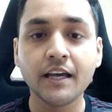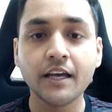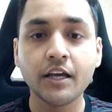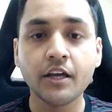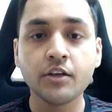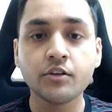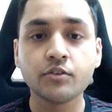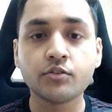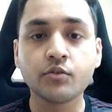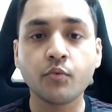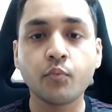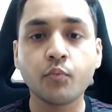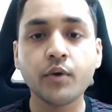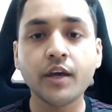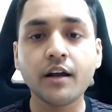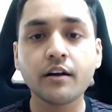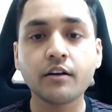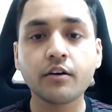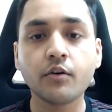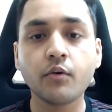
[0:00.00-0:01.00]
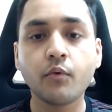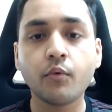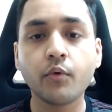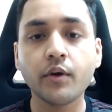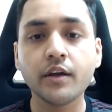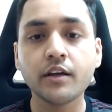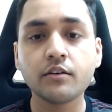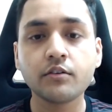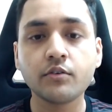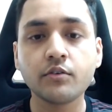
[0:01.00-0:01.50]
So we are
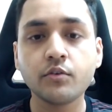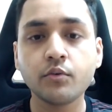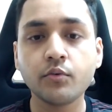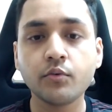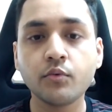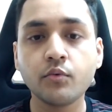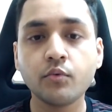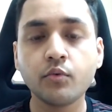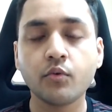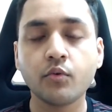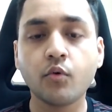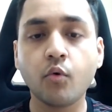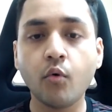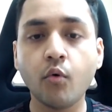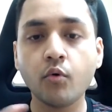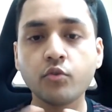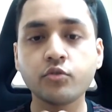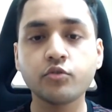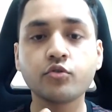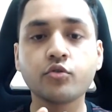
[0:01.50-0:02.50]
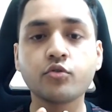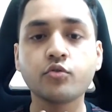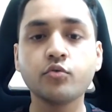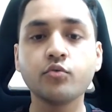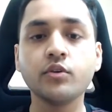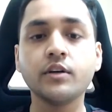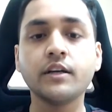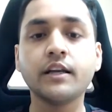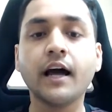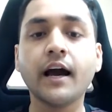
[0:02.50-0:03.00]
going to go through
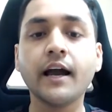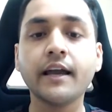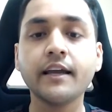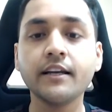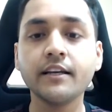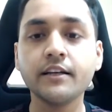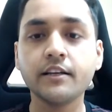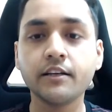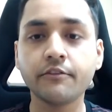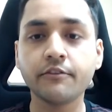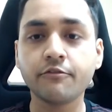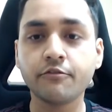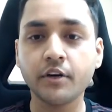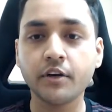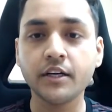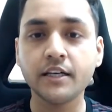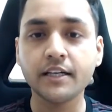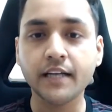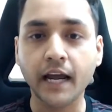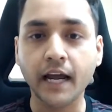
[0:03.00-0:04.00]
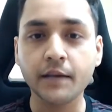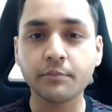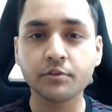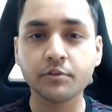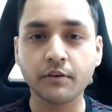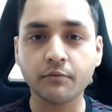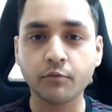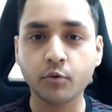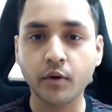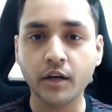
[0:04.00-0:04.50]
9 different types
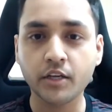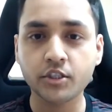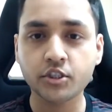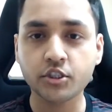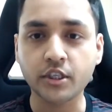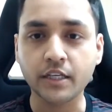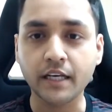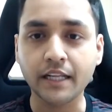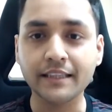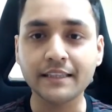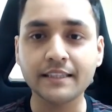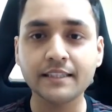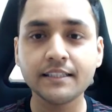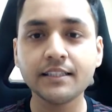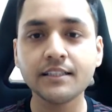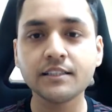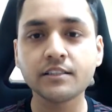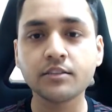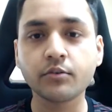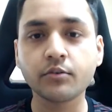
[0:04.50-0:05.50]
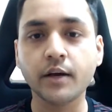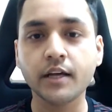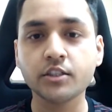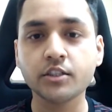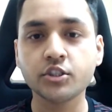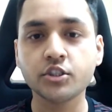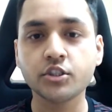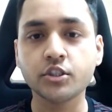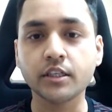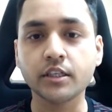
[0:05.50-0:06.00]
of questions, and these
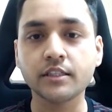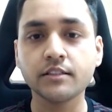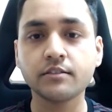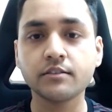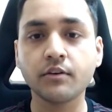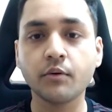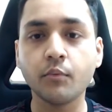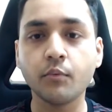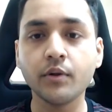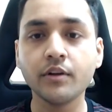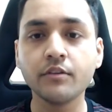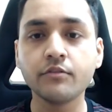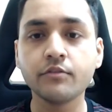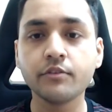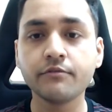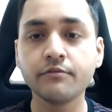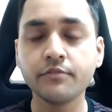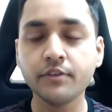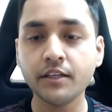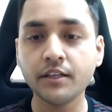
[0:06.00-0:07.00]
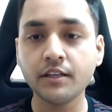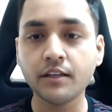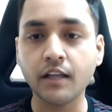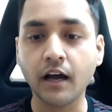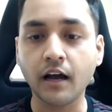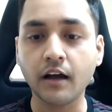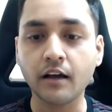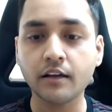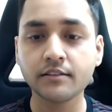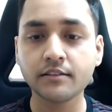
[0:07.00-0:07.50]
questions will reveal
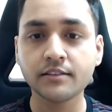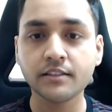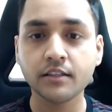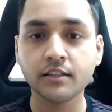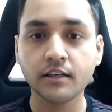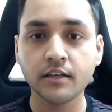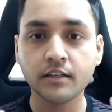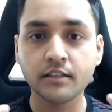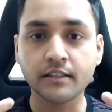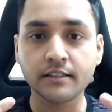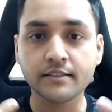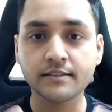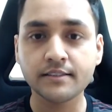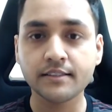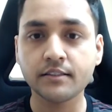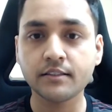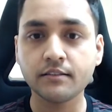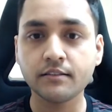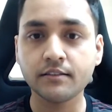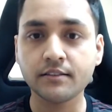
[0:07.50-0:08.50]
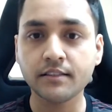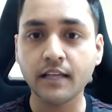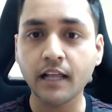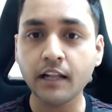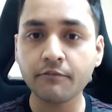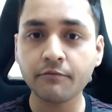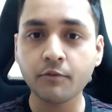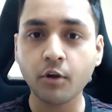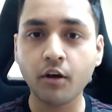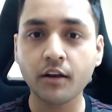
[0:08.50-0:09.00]
us the
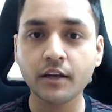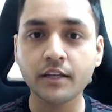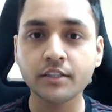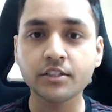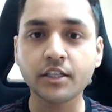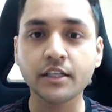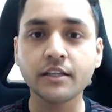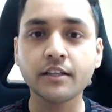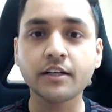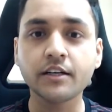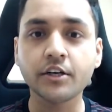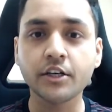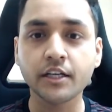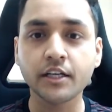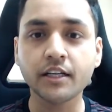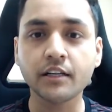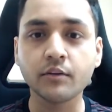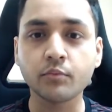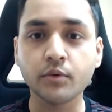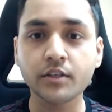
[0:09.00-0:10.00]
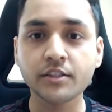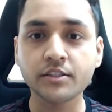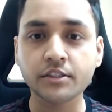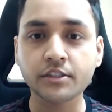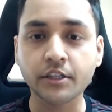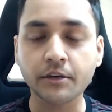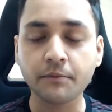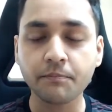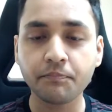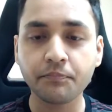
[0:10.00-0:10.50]
self-knowledge and the critical
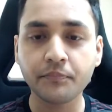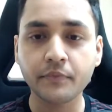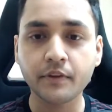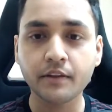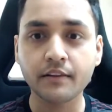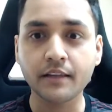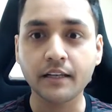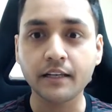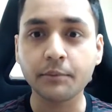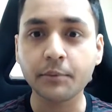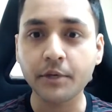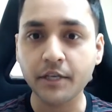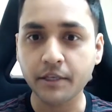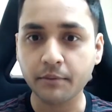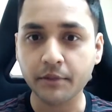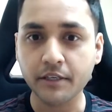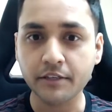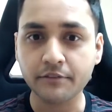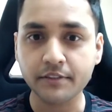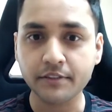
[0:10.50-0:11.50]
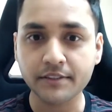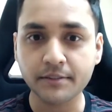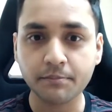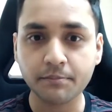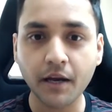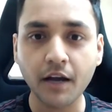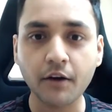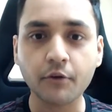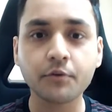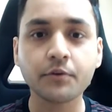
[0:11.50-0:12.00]
wisdom the limiting belief is
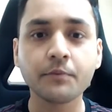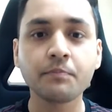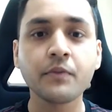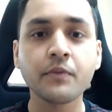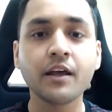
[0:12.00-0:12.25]
about.